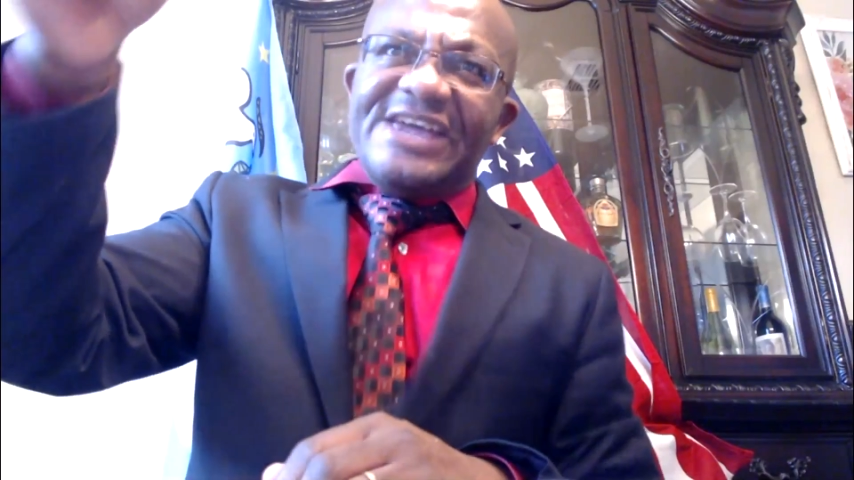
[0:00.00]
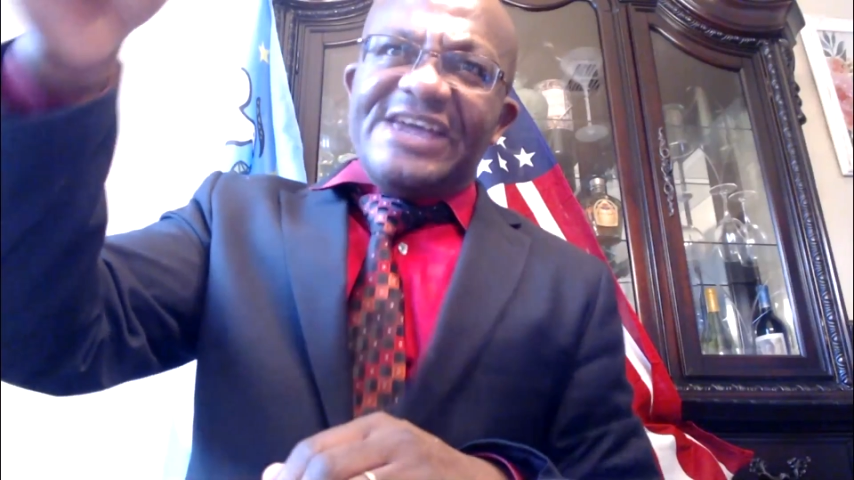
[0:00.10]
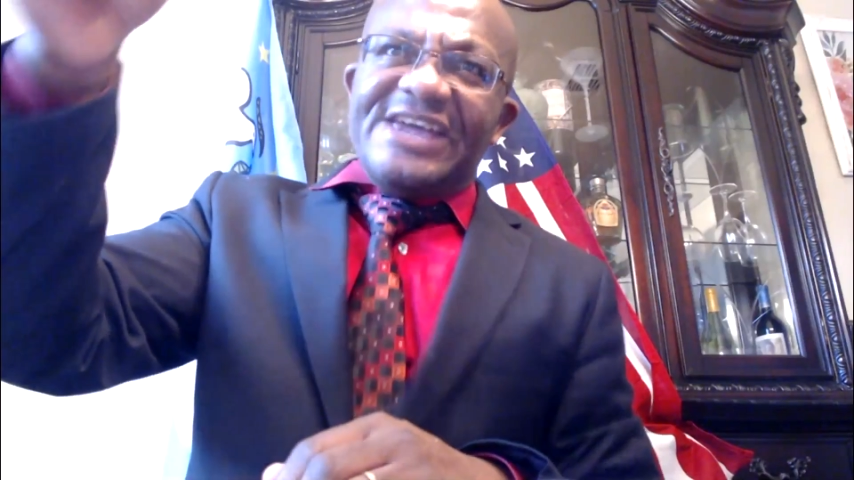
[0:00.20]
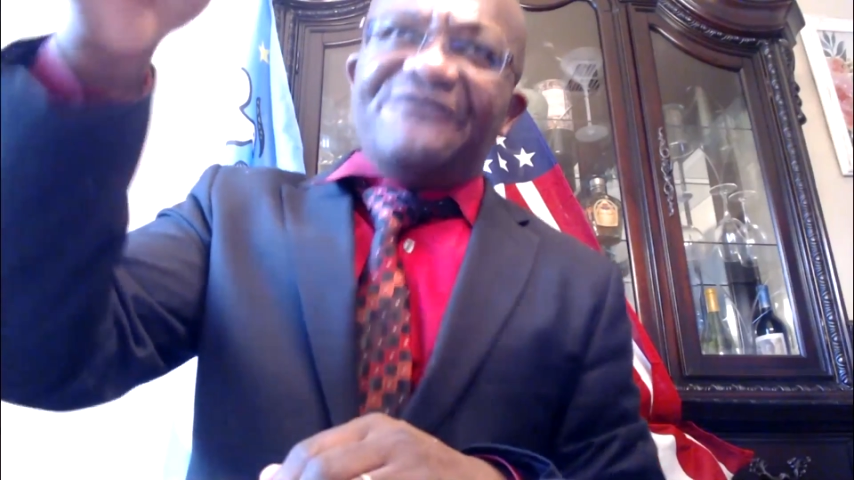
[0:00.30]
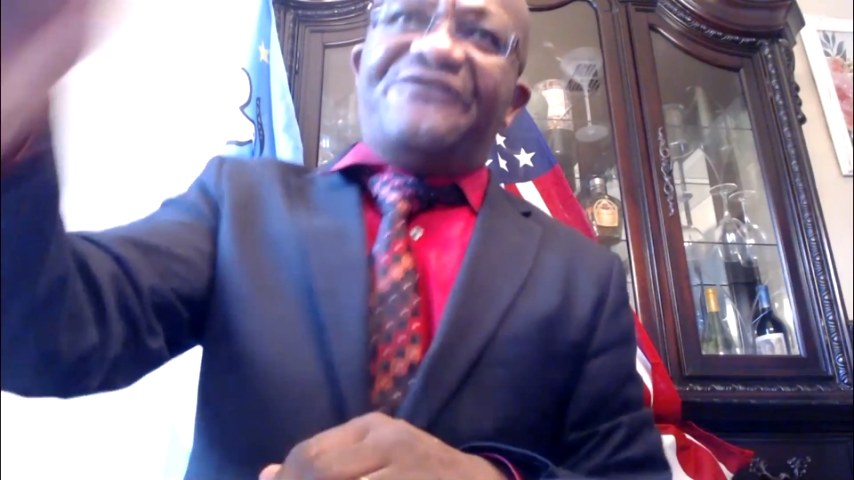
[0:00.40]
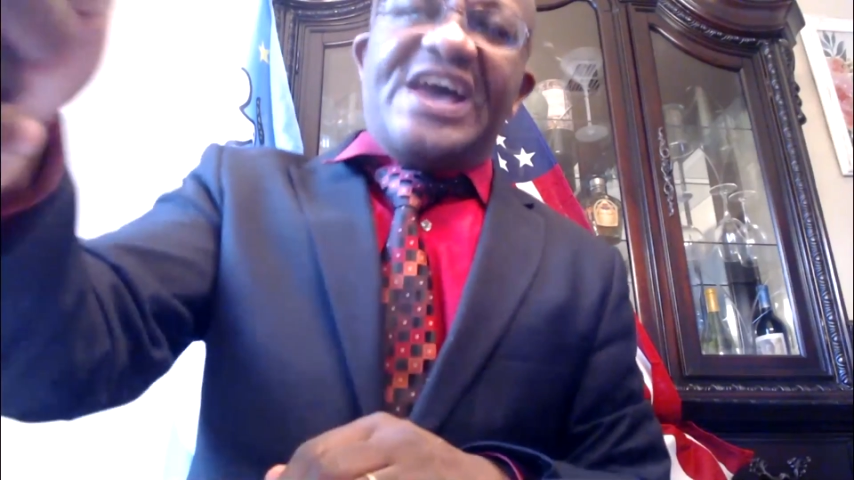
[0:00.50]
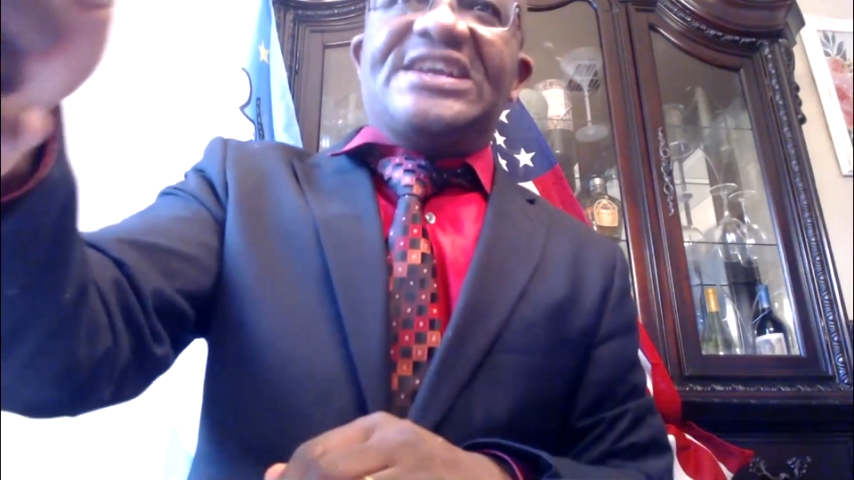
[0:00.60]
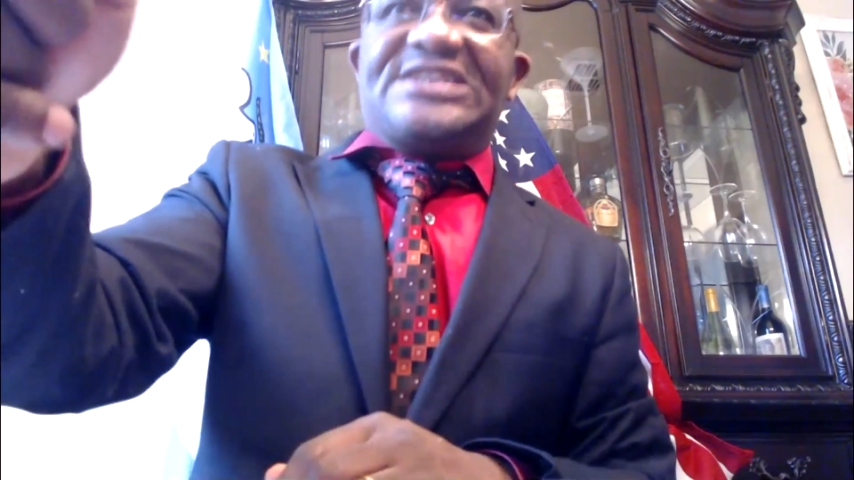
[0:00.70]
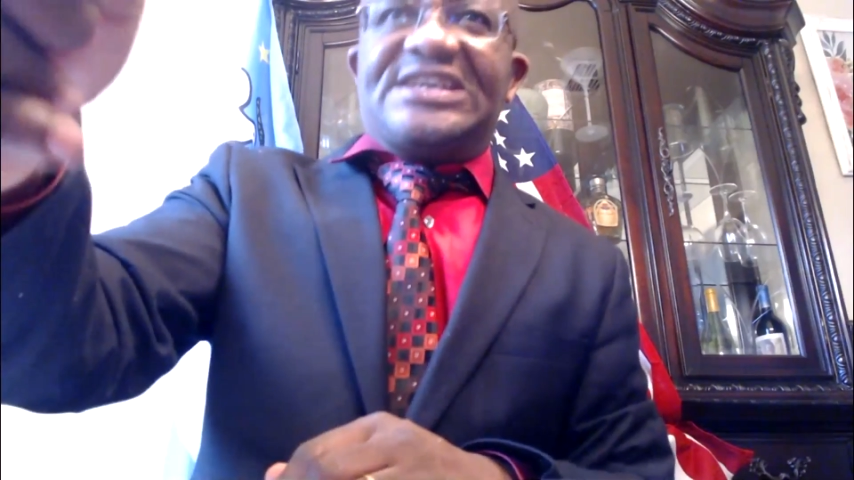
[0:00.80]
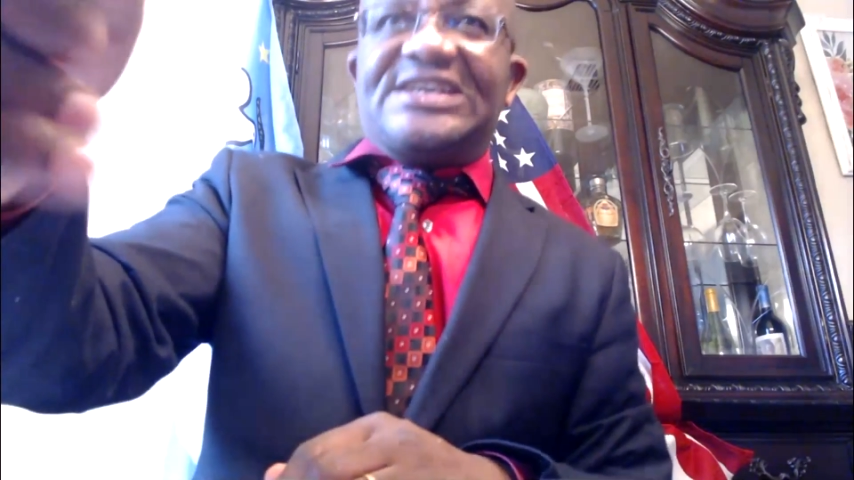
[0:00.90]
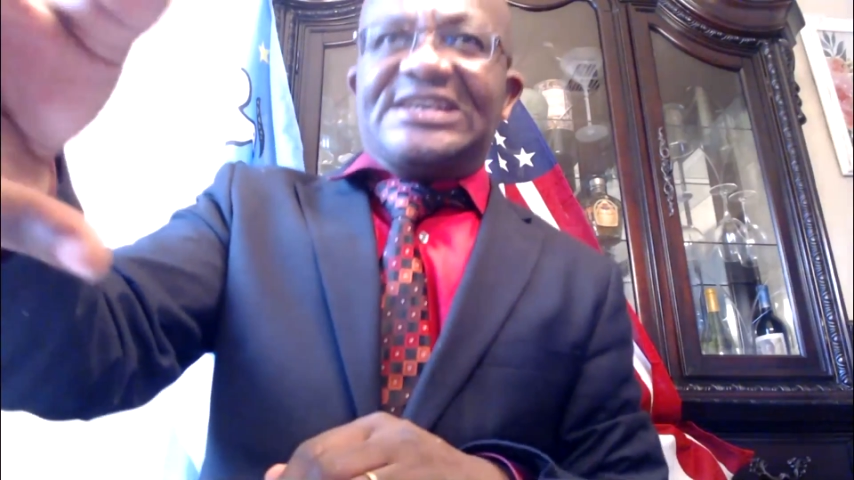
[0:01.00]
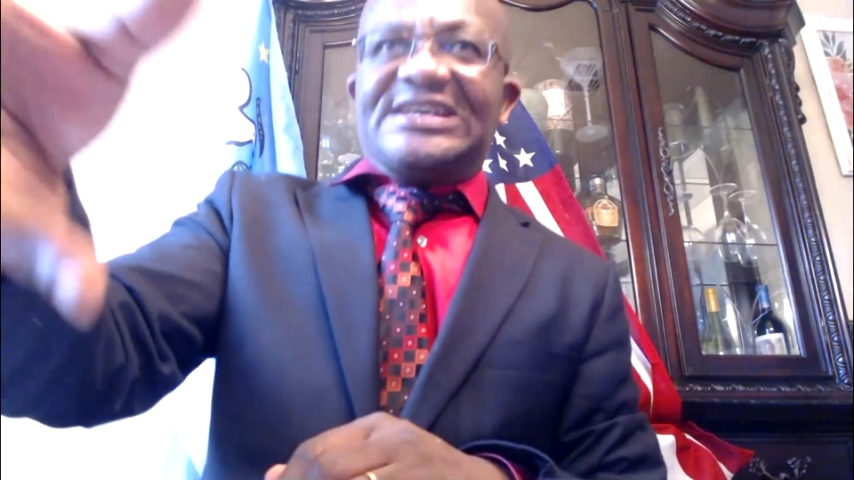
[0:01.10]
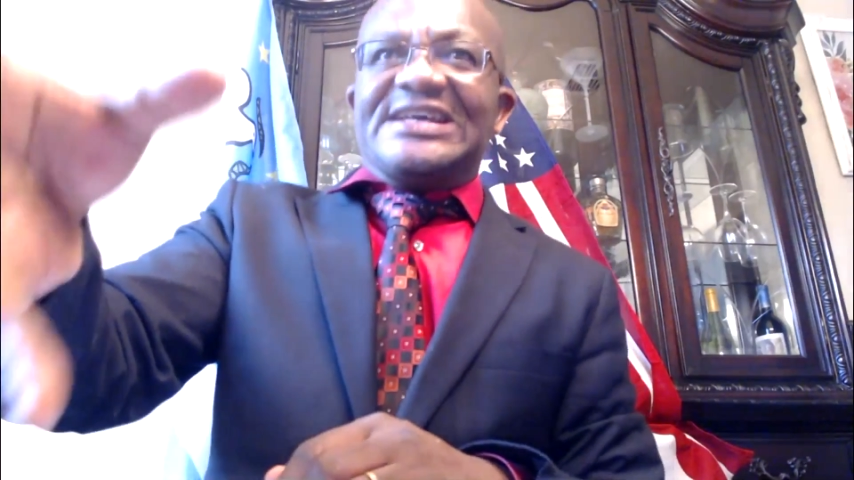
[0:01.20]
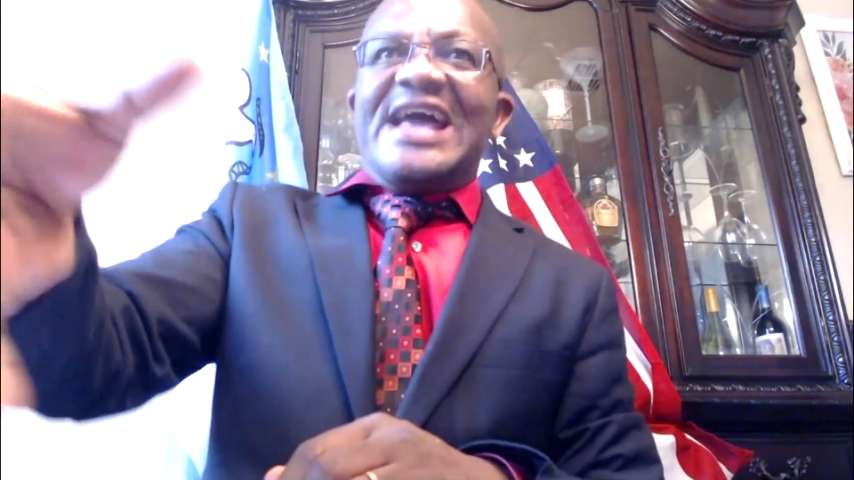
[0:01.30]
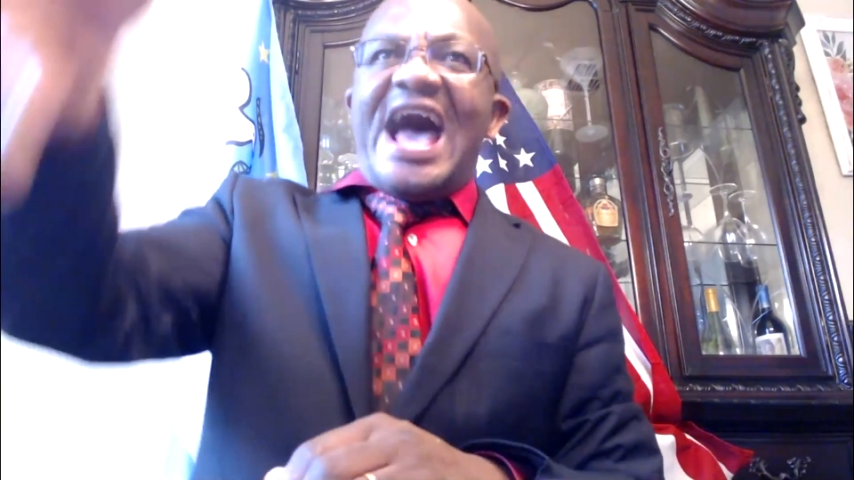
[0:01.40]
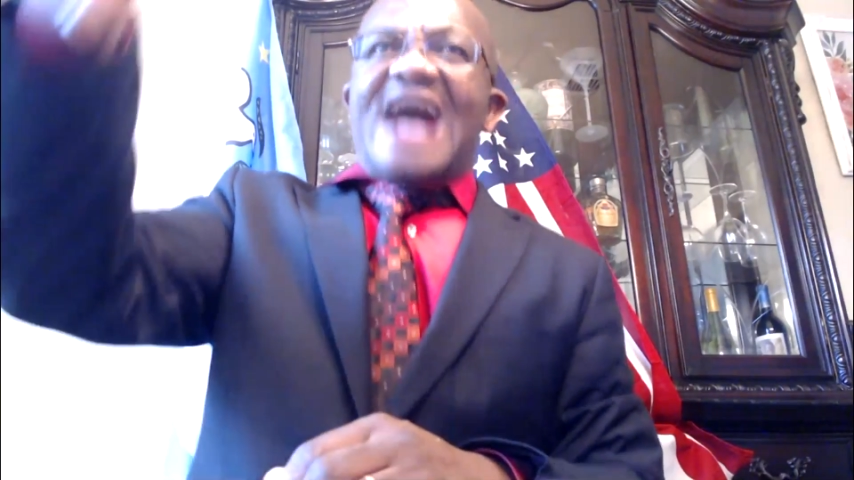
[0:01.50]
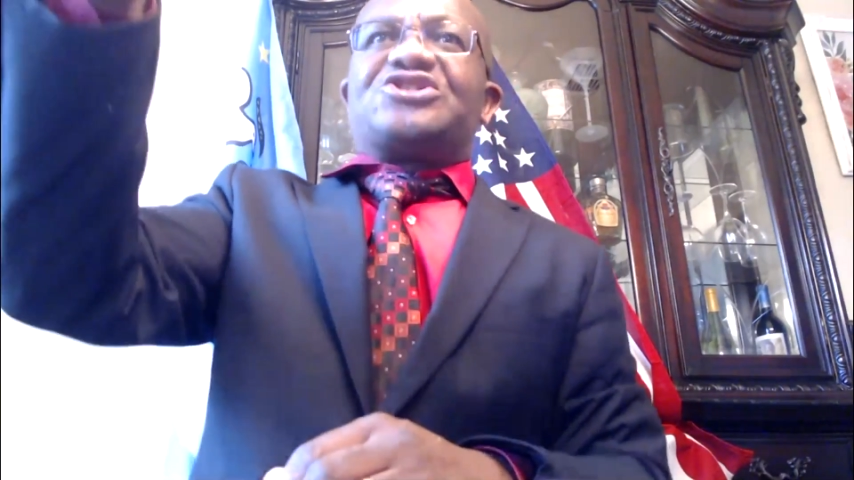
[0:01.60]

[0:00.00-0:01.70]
invading and